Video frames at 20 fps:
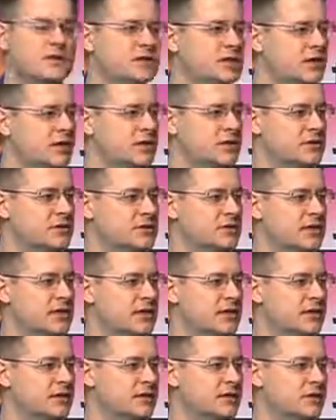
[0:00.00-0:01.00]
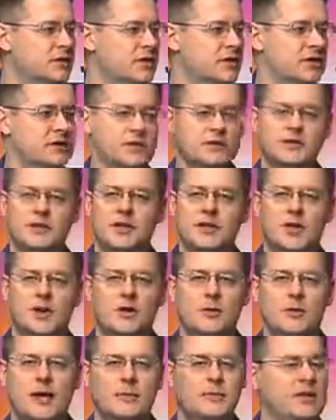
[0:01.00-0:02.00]
Who's gonna who's gonna who's gonna who's gonna
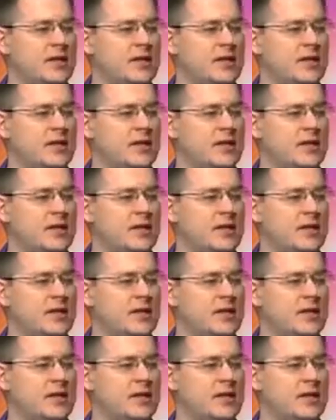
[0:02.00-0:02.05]
go in my